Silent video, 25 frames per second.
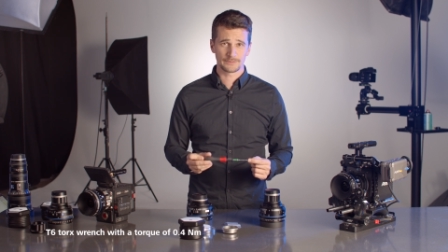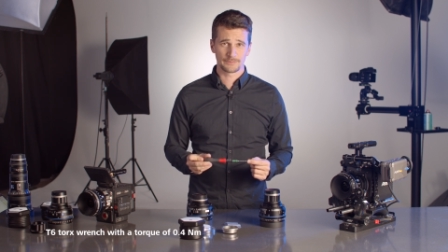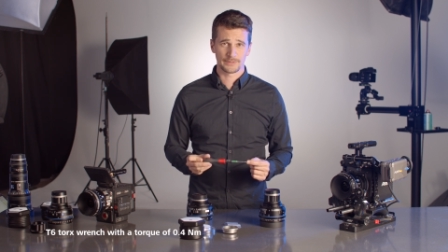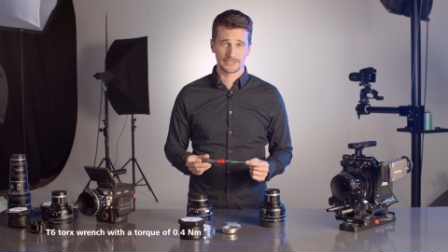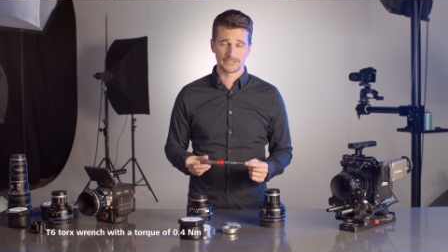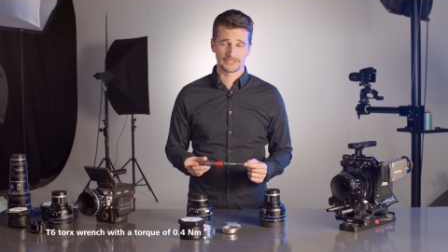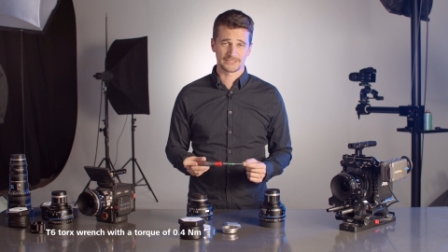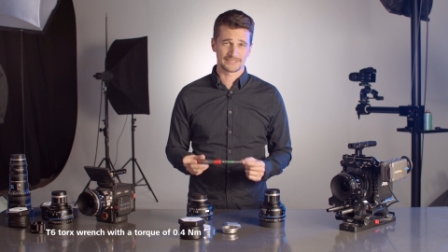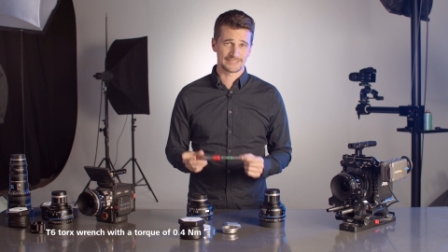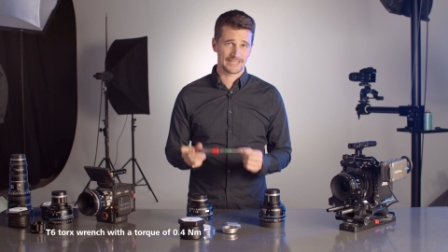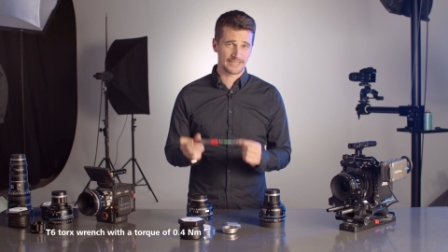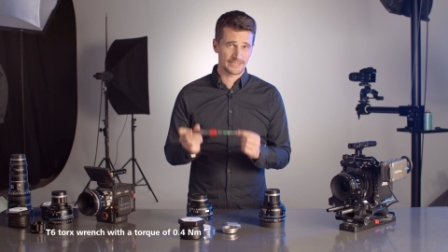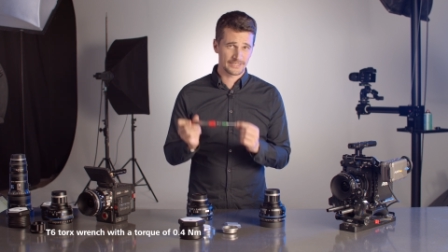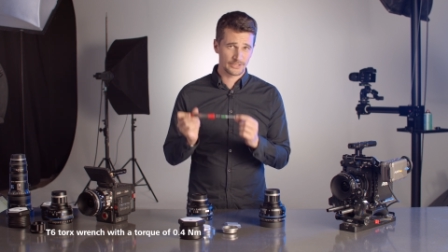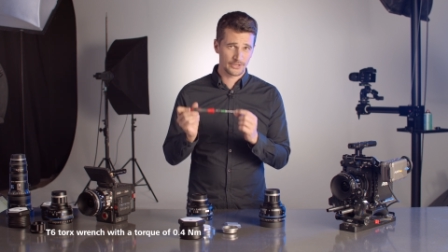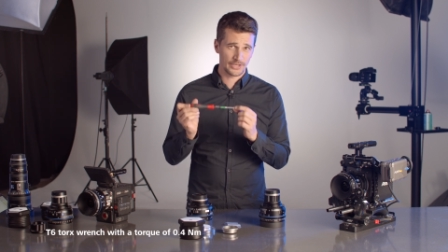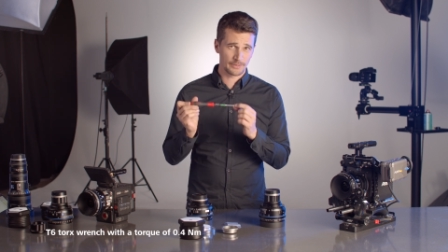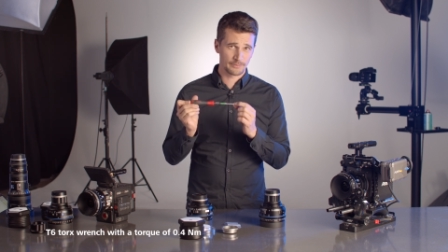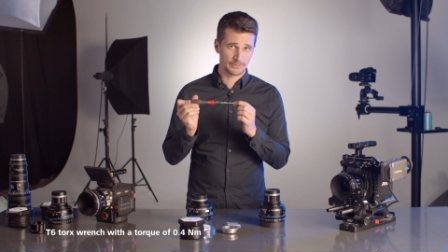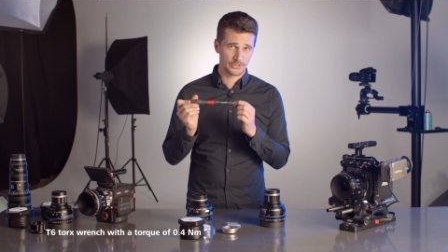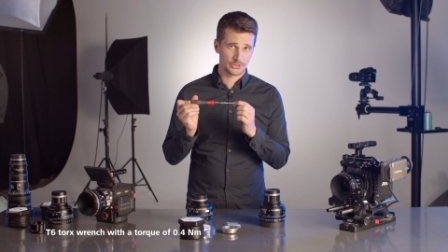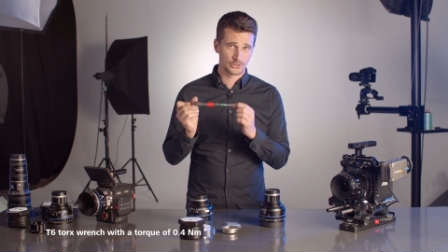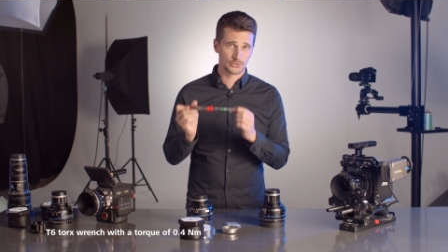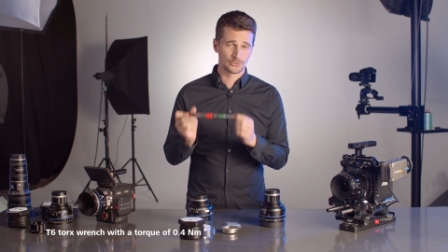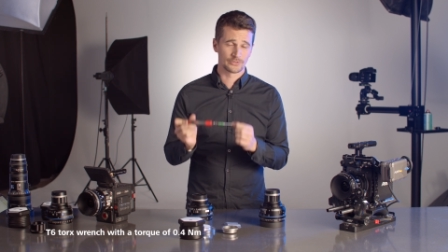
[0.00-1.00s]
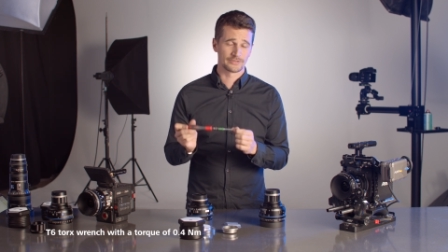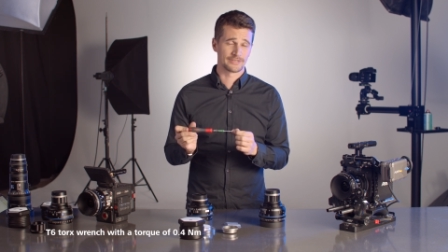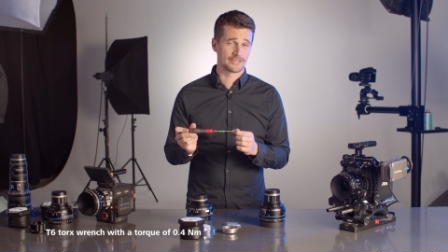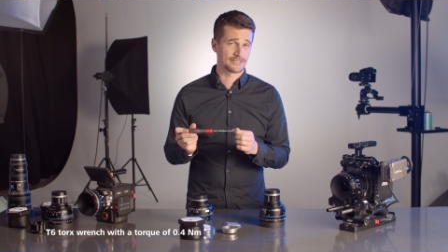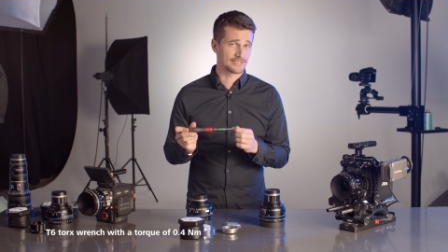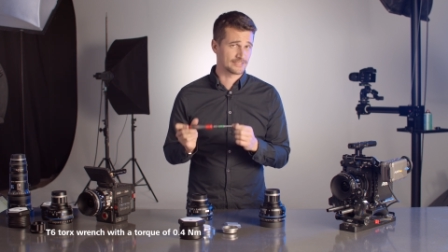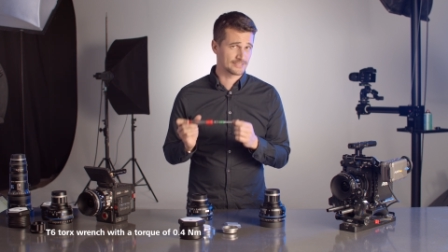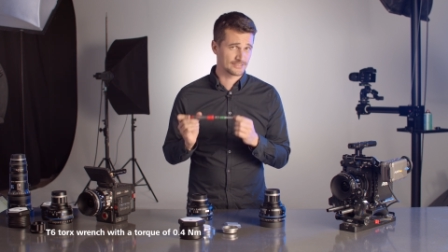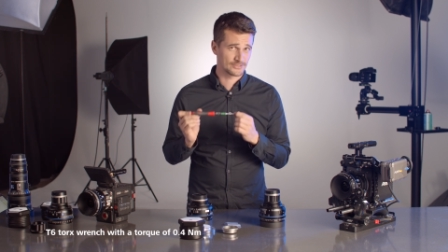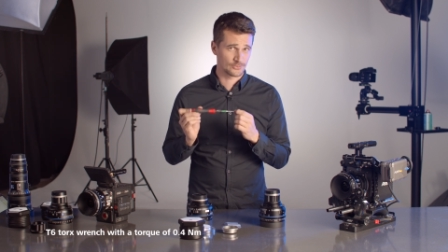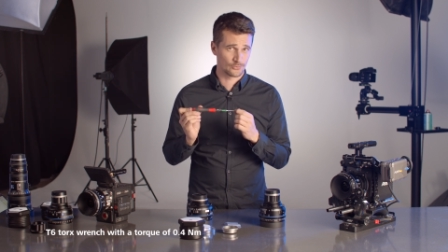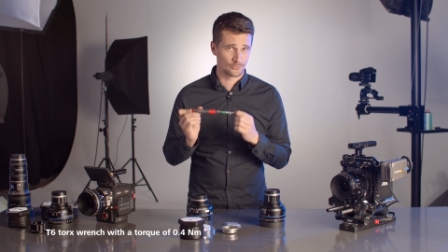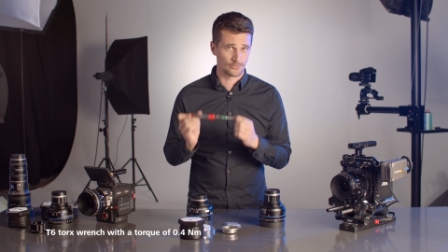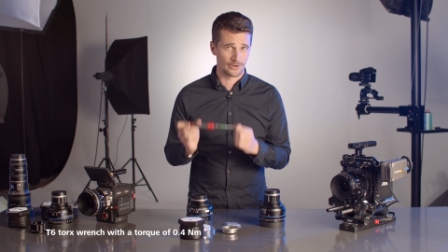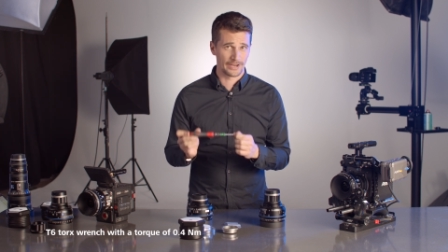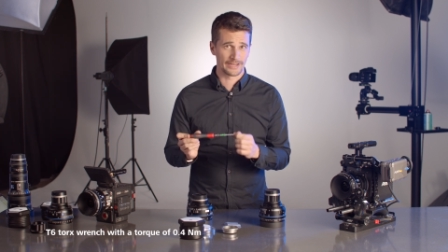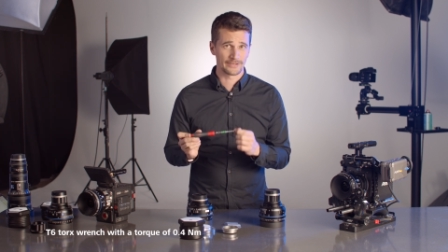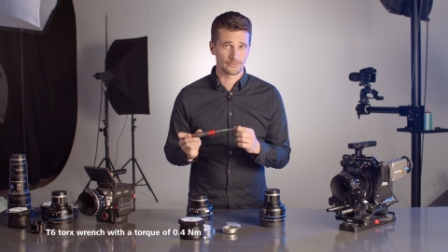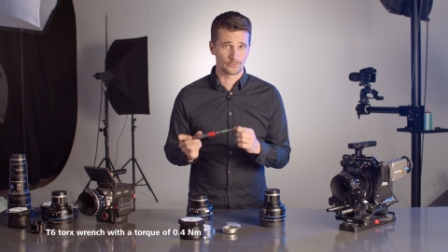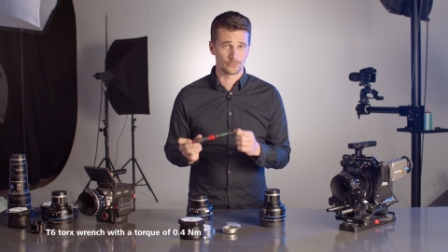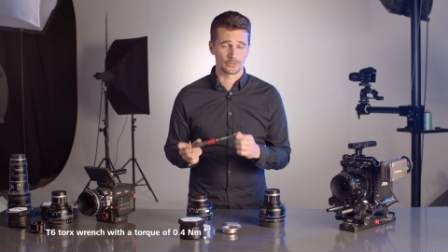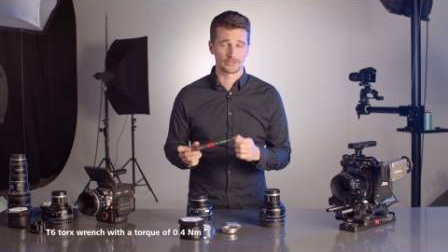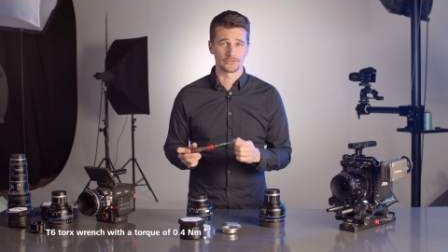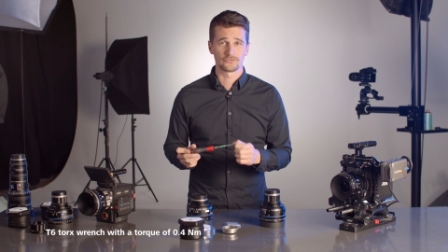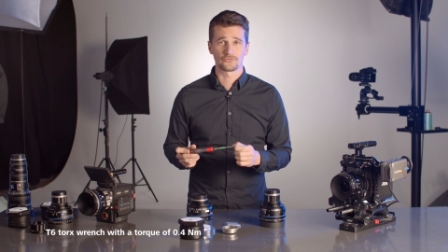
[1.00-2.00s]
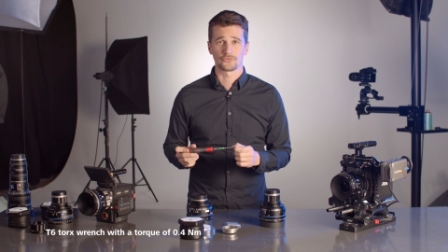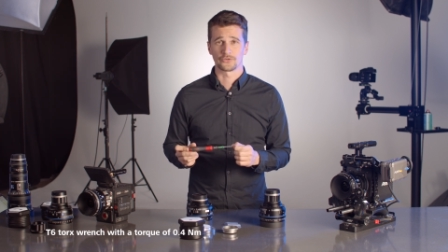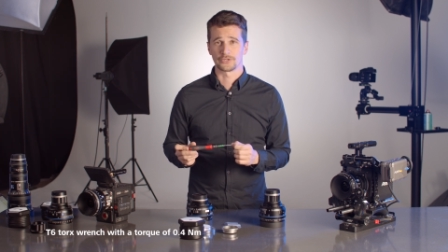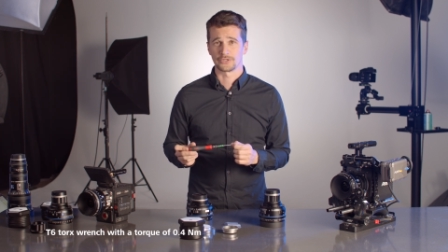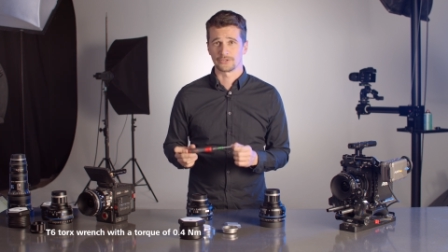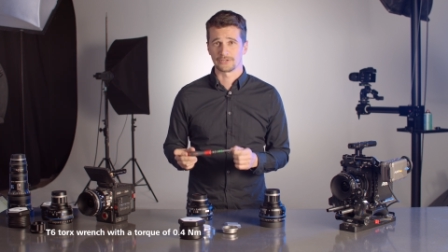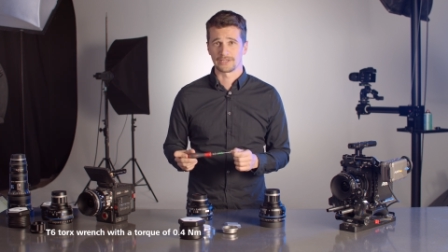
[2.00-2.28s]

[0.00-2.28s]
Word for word: because then you can be sure that it's the right one for